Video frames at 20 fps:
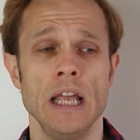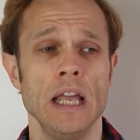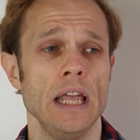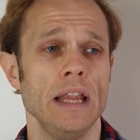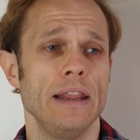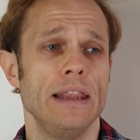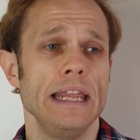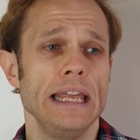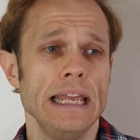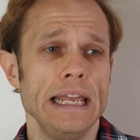
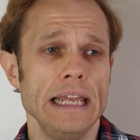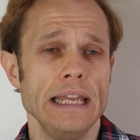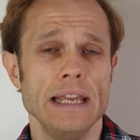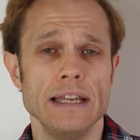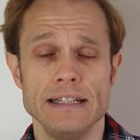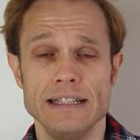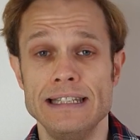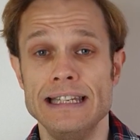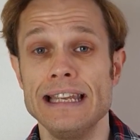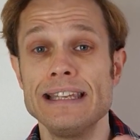The
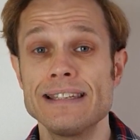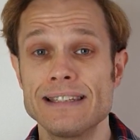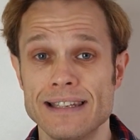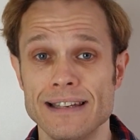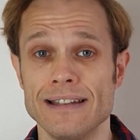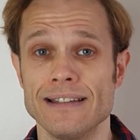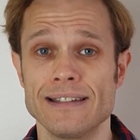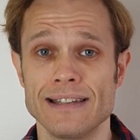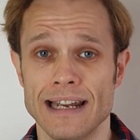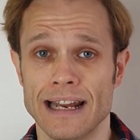
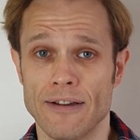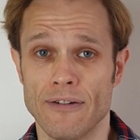distancing